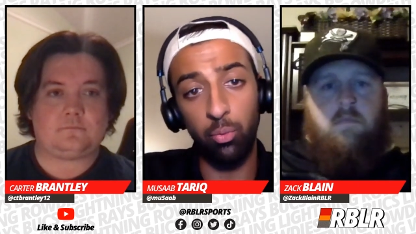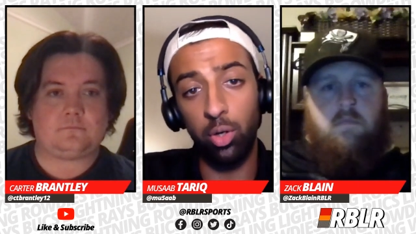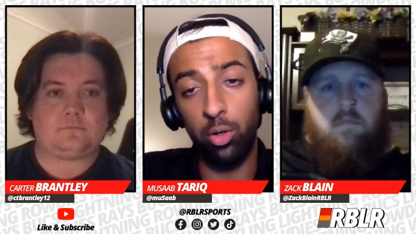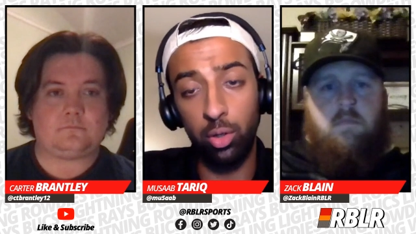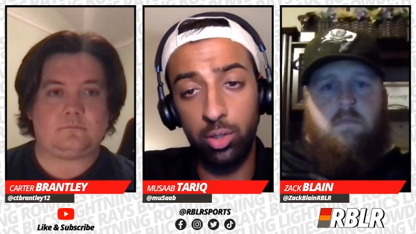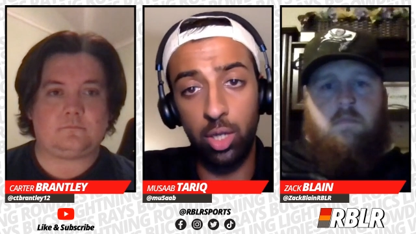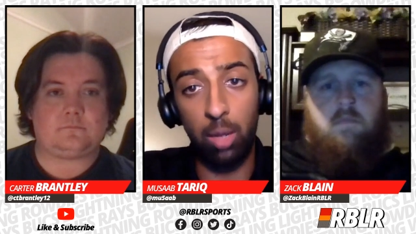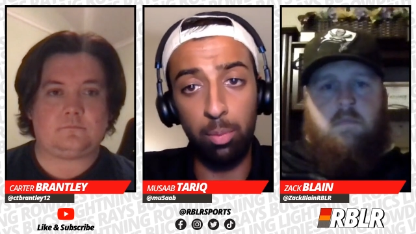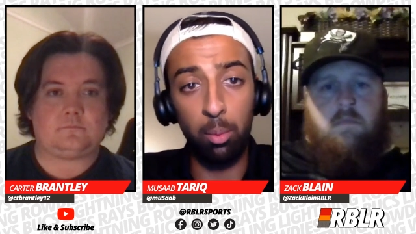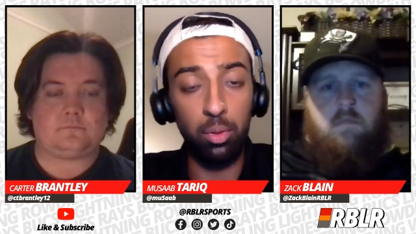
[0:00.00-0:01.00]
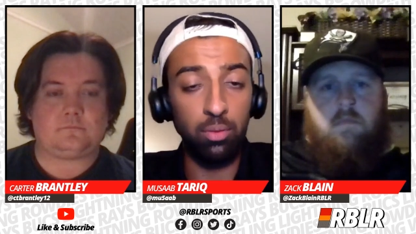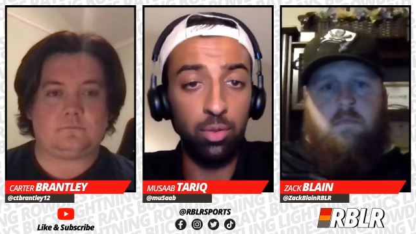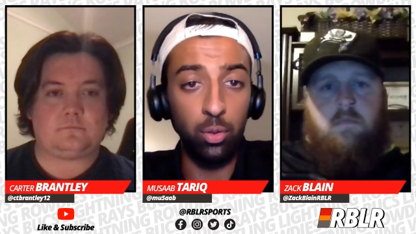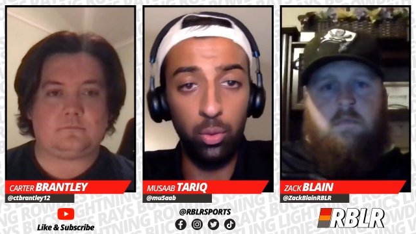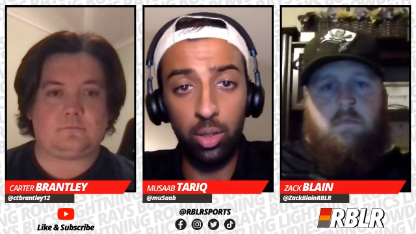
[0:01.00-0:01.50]
Speaker 1: Ridder is capable of
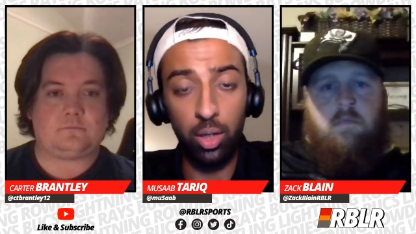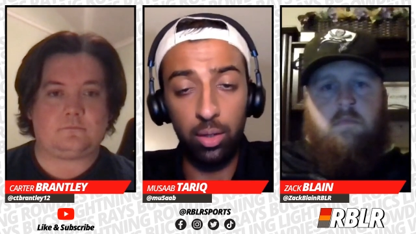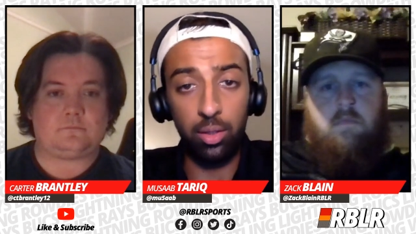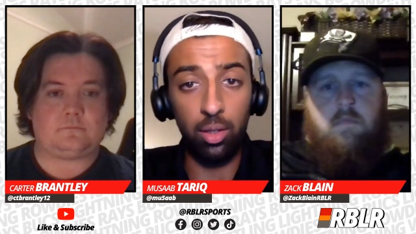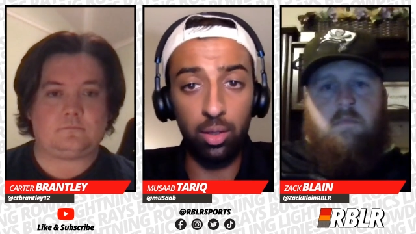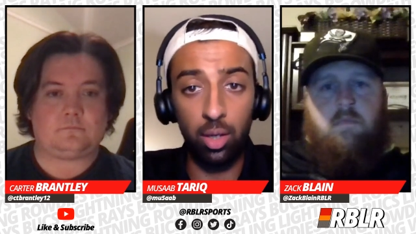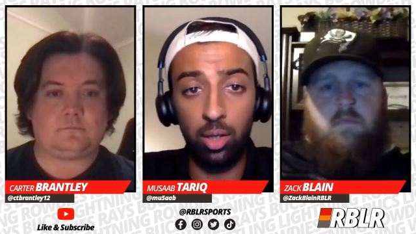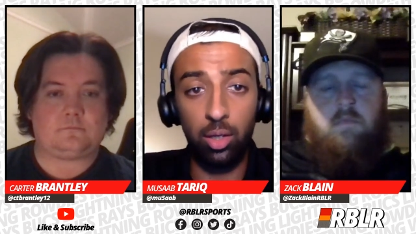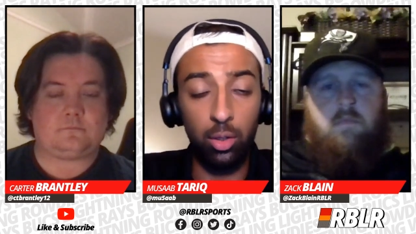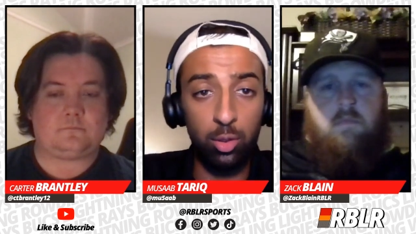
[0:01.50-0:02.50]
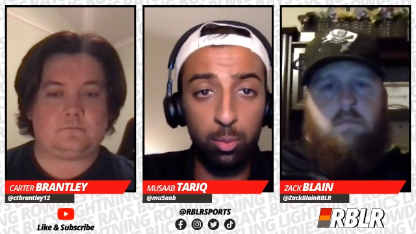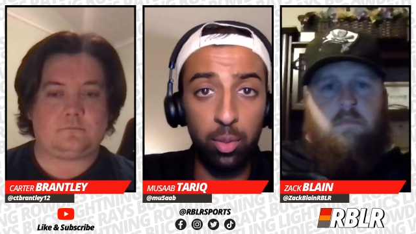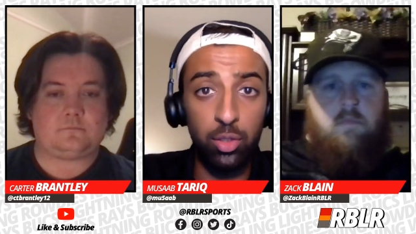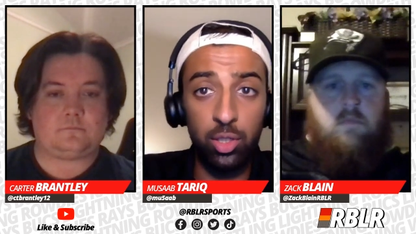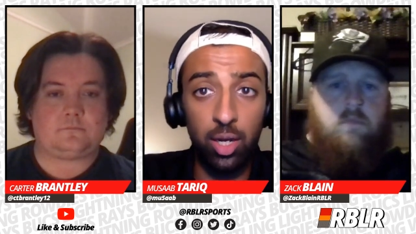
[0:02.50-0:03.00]
doing. I think that you know,
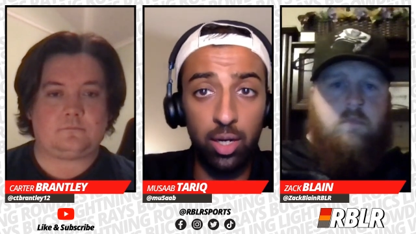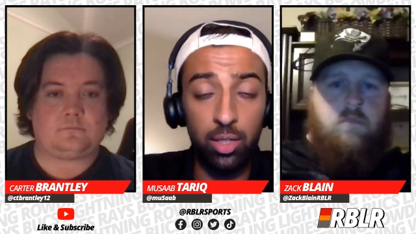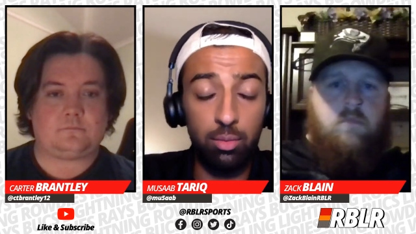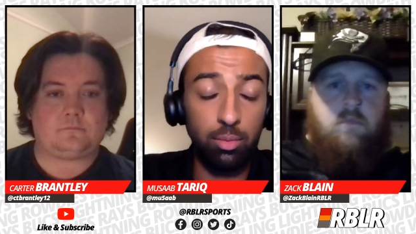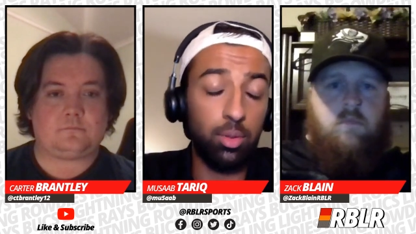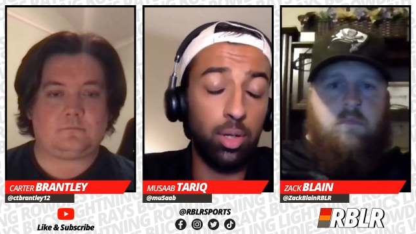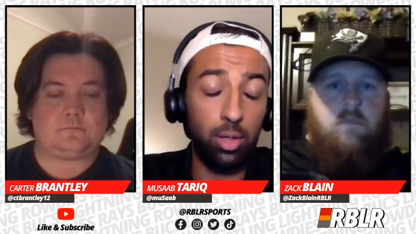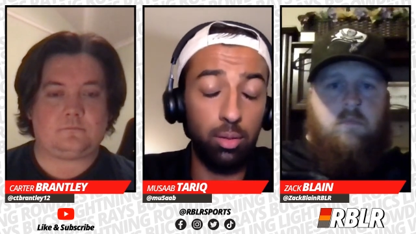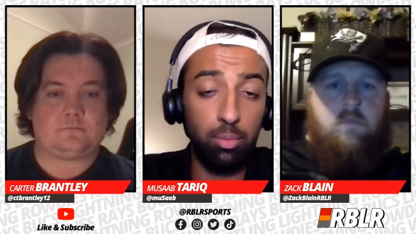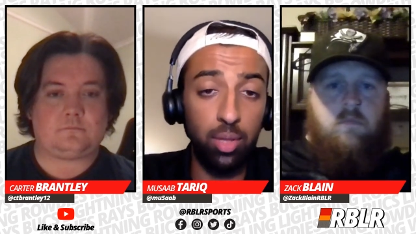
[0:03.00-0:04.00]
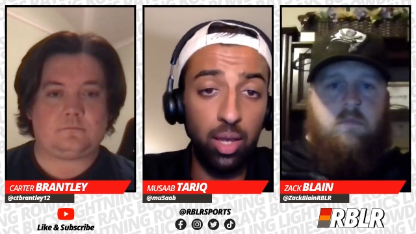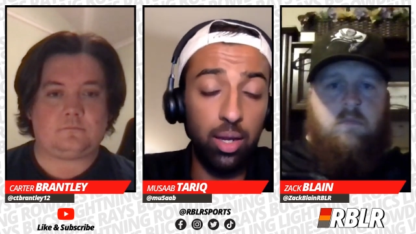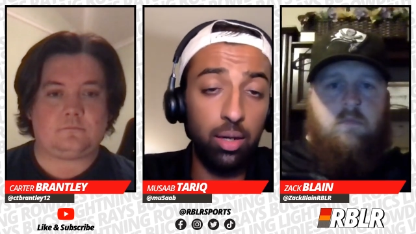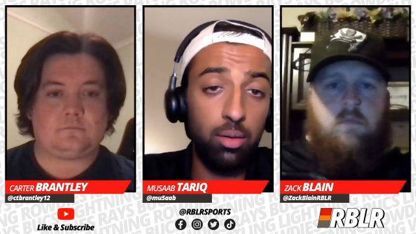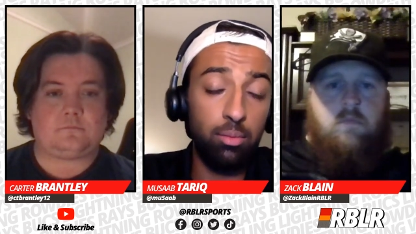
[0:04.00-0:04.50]
especially that uh,
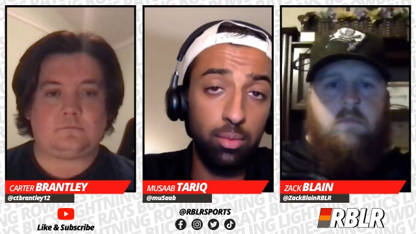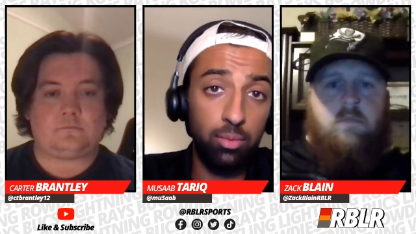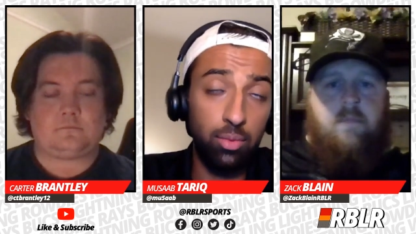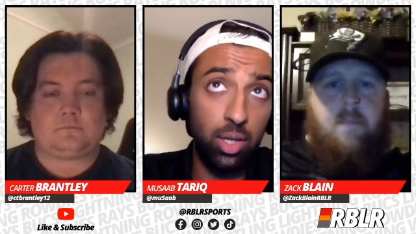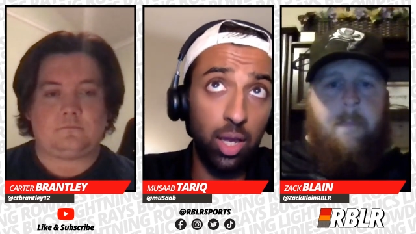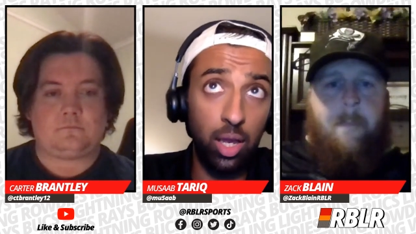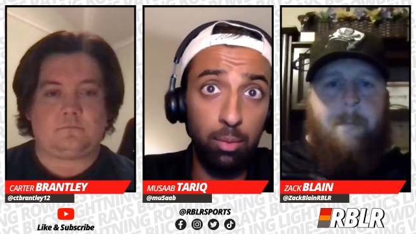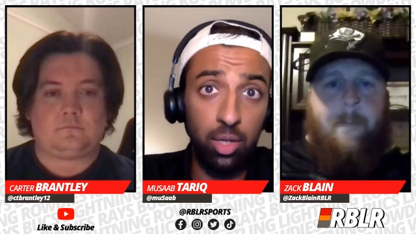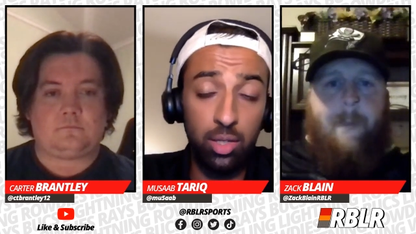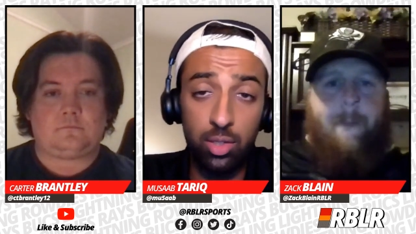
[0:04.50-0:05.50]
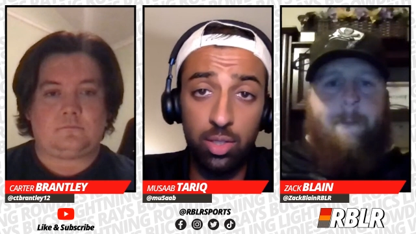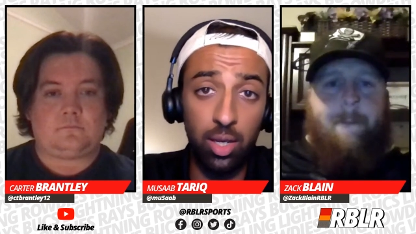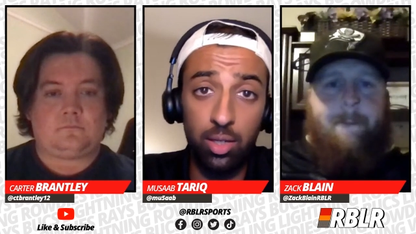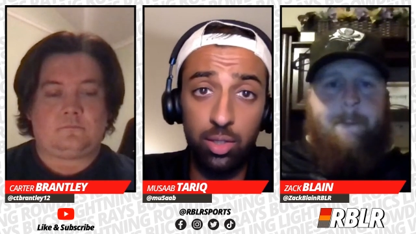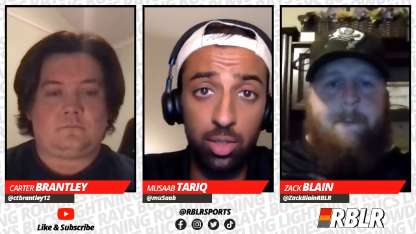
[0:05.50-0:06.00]
end the game against the
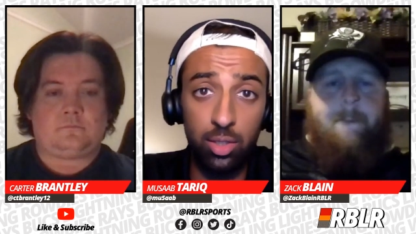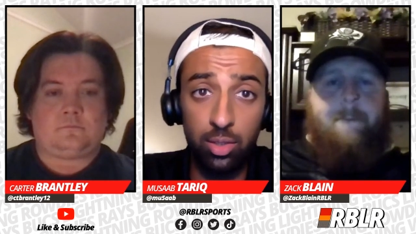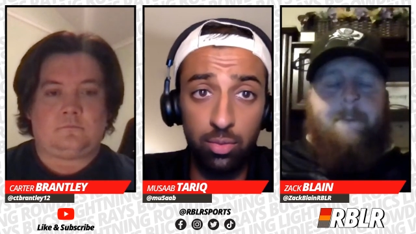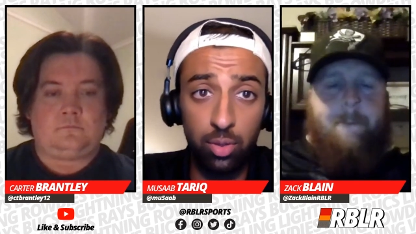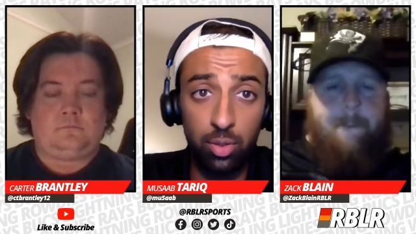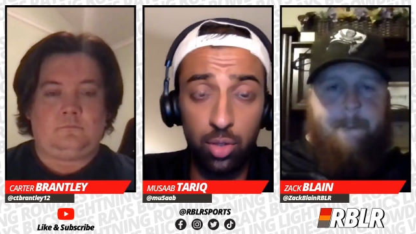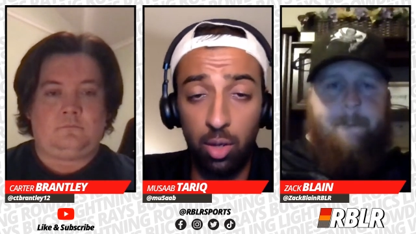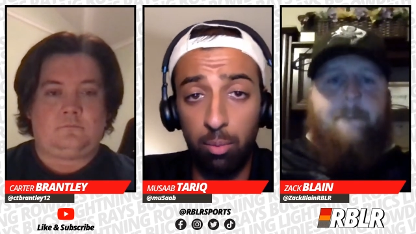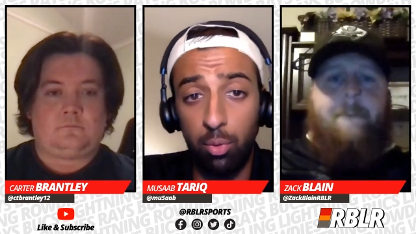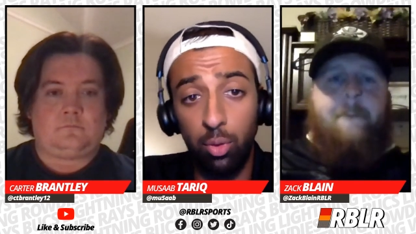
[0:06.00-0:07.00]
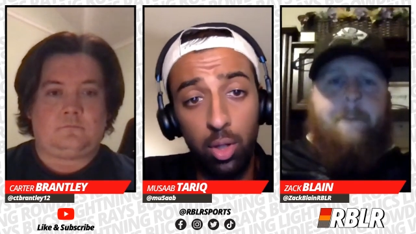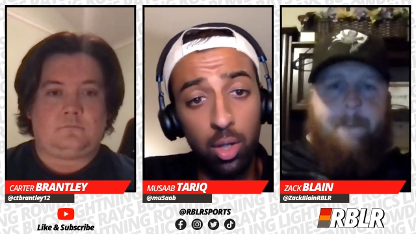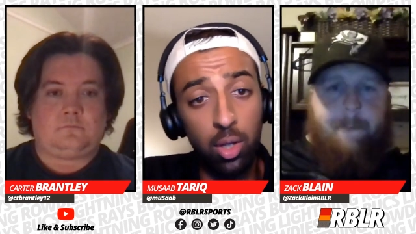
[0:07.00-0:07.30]
Texans, for example.